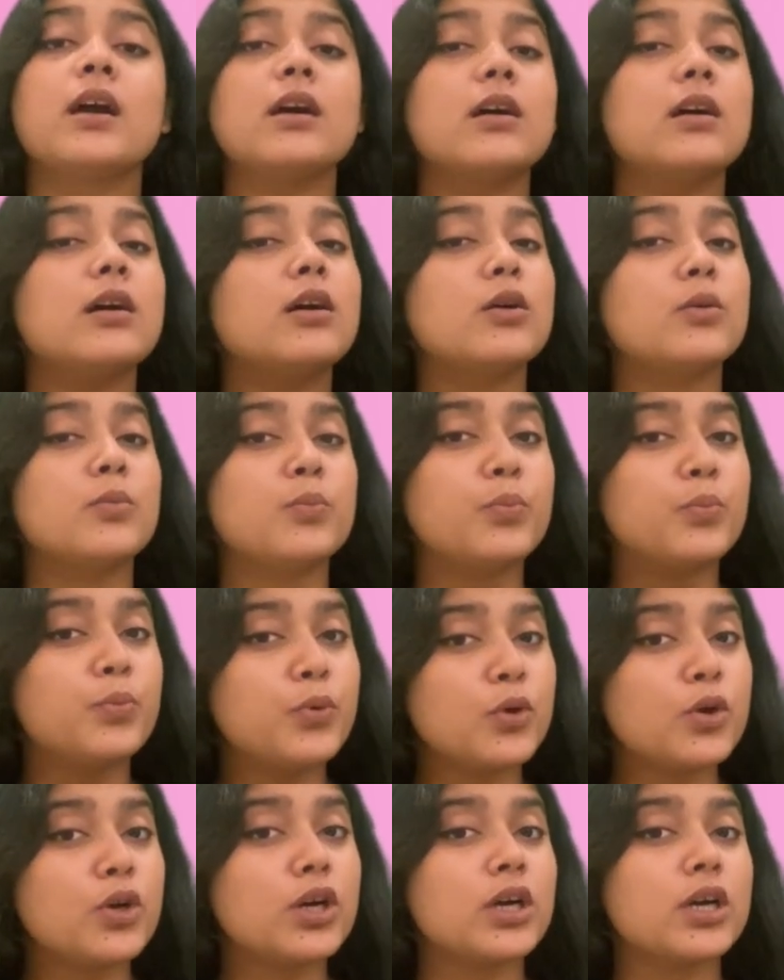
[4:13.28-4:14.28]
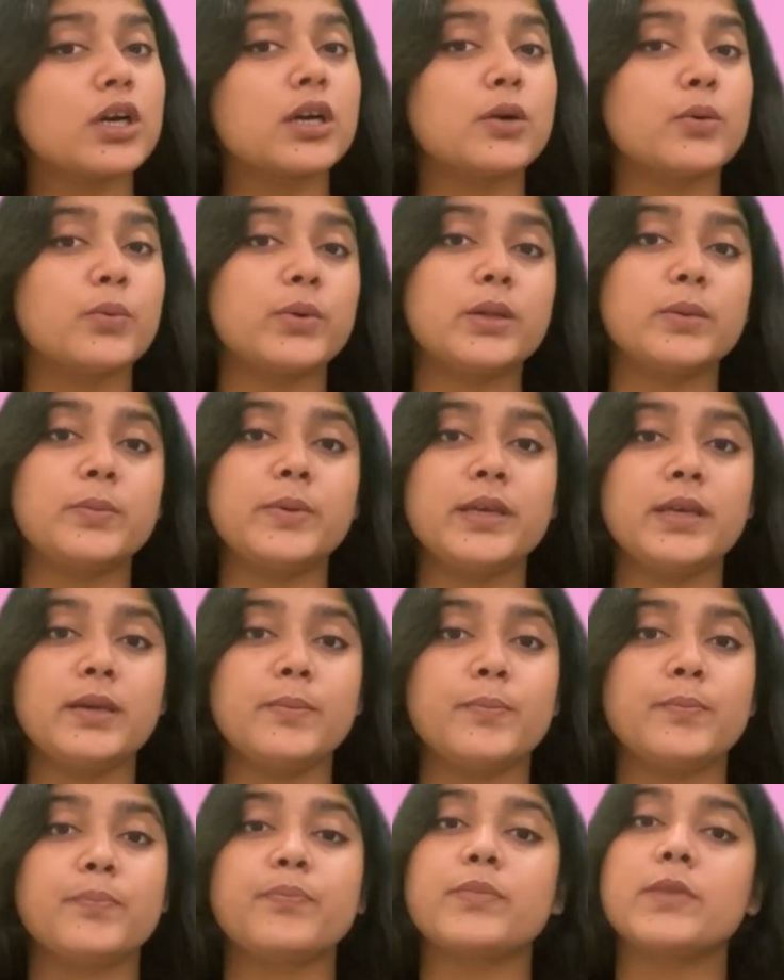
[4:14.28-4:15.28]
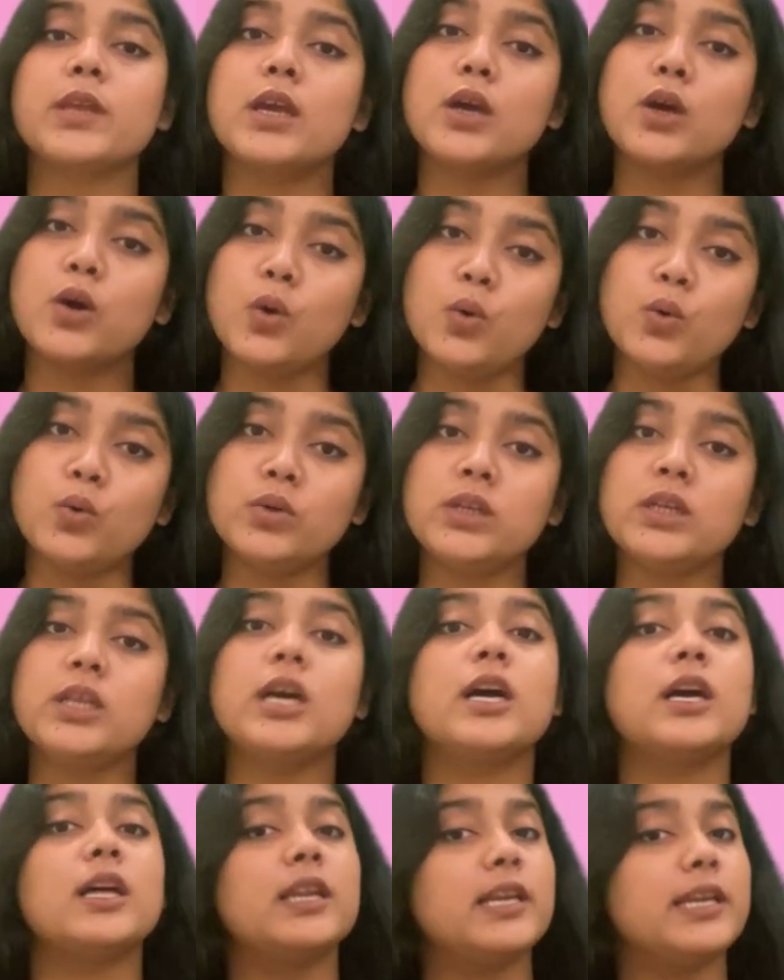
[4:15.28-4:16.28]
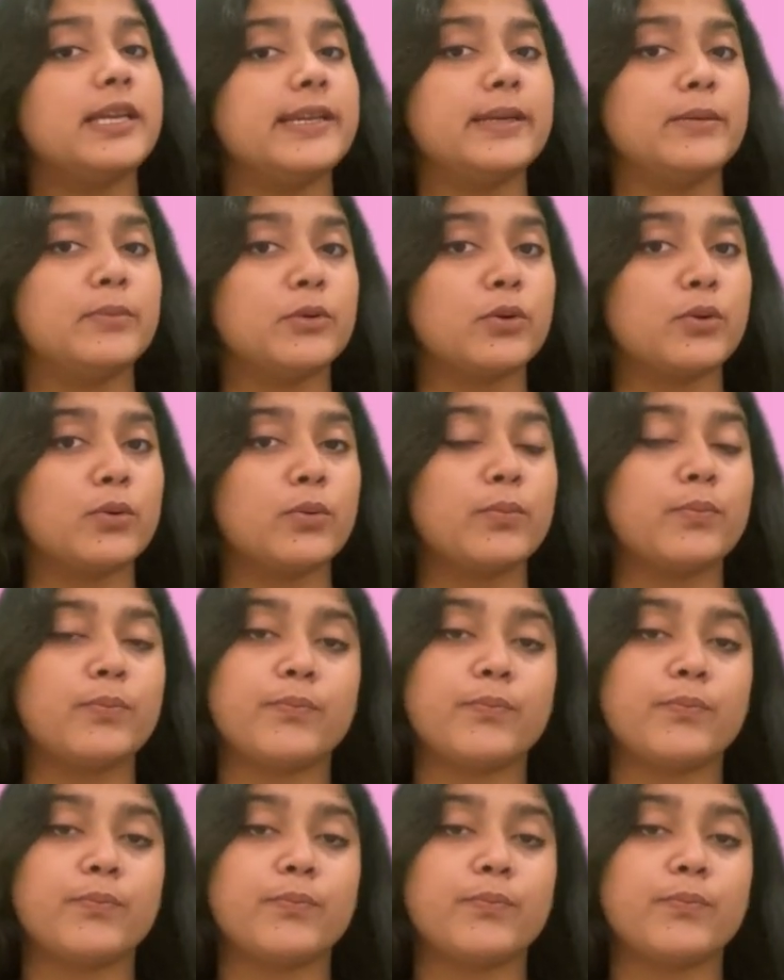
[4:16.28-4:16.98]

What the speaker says: A book will be un libro.